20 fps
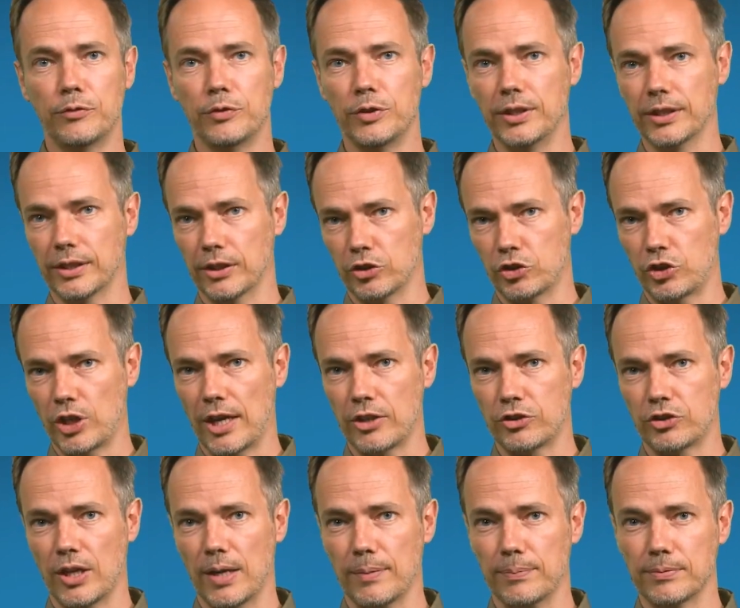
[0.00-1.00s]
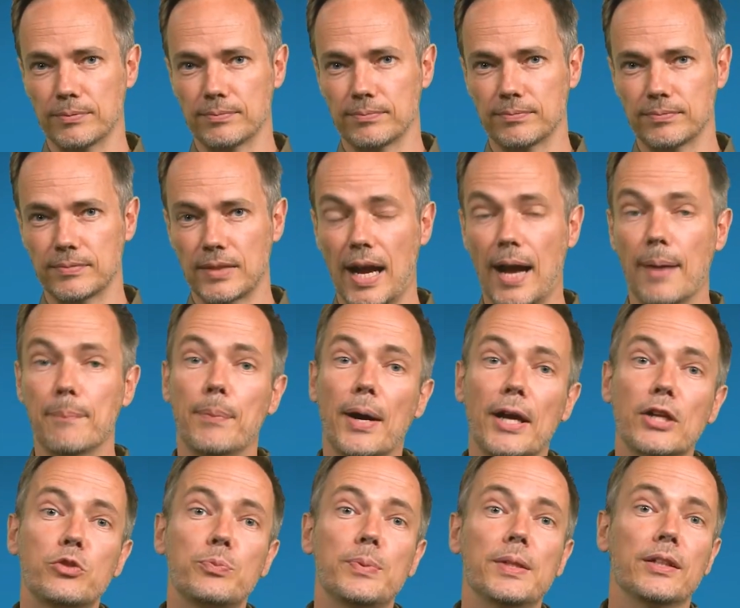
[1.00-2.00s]
Using the bicycle courier as
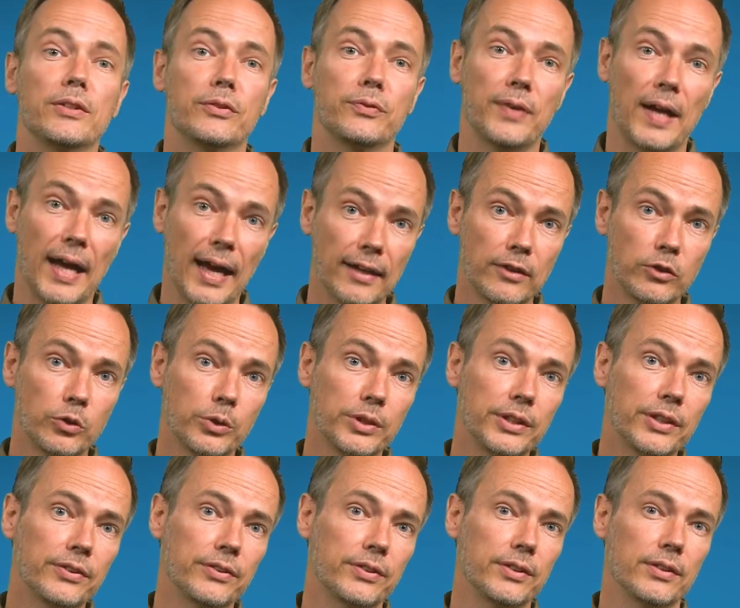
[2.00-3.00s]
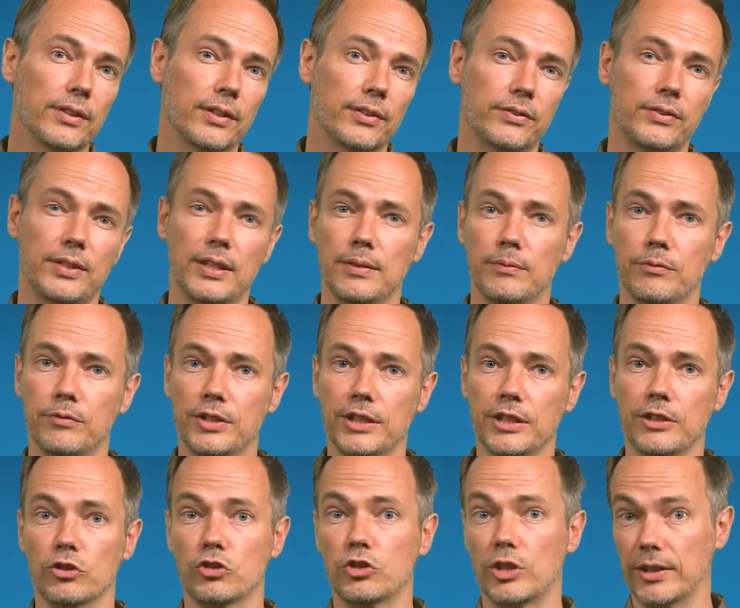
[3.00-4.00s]
an example, these are topics such
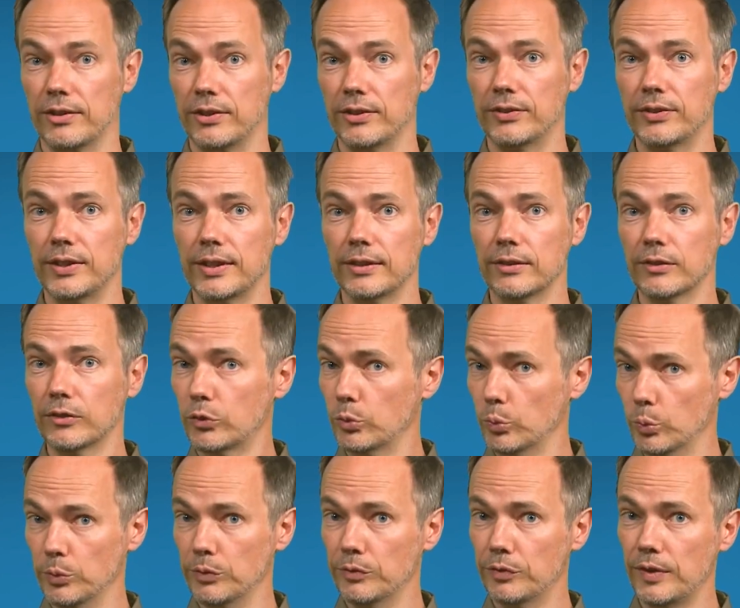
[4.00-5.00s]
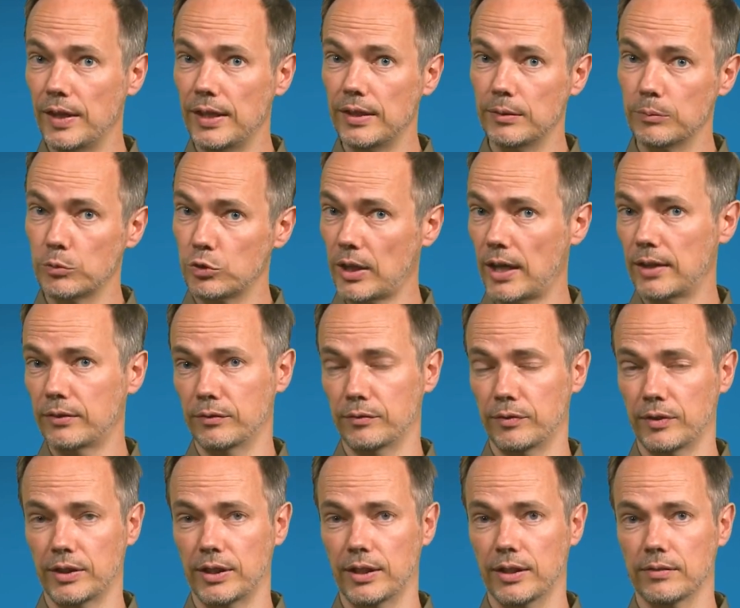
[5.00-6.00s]
as statistics on accidents on the
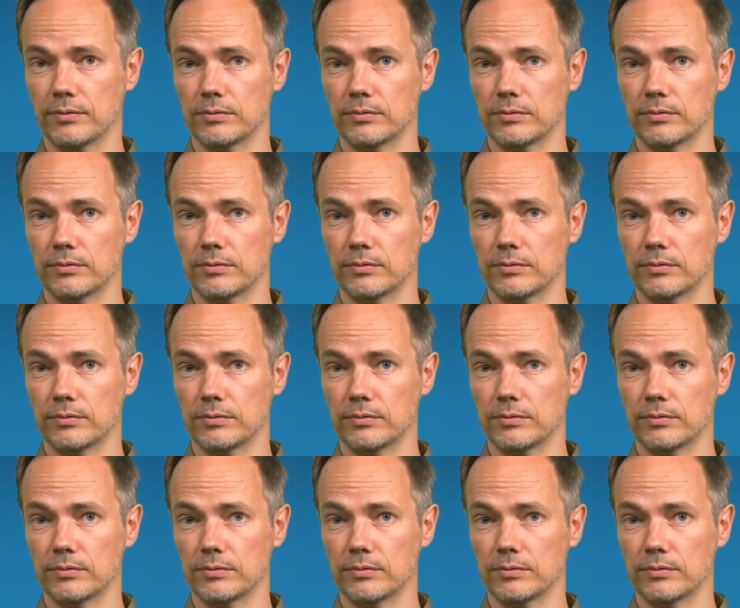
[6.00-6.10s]
road,